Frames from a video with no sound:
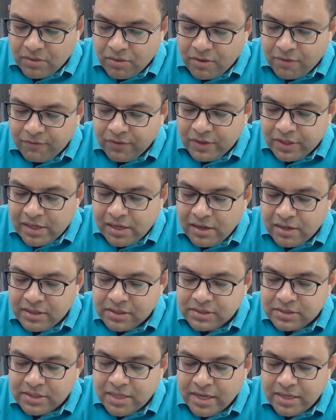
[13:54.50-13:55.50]
Of little
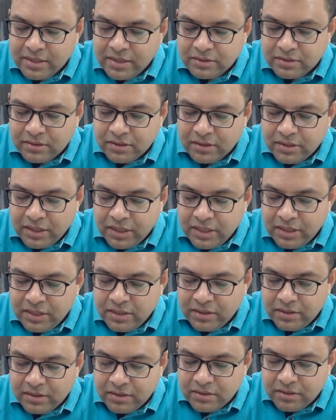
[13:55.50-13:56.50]
understanding, the
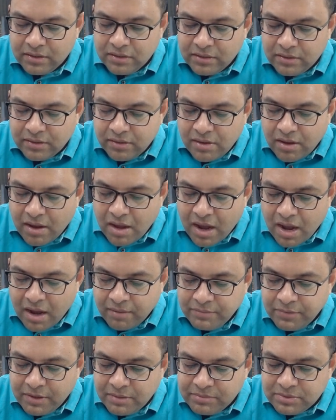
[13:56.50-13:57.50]
greedy
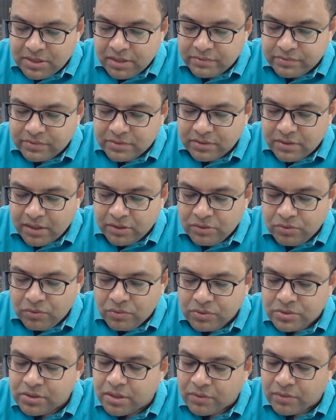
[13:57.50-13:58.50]
harm themselves and
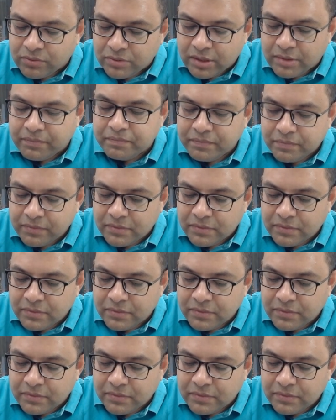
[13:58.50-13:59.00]
those around them.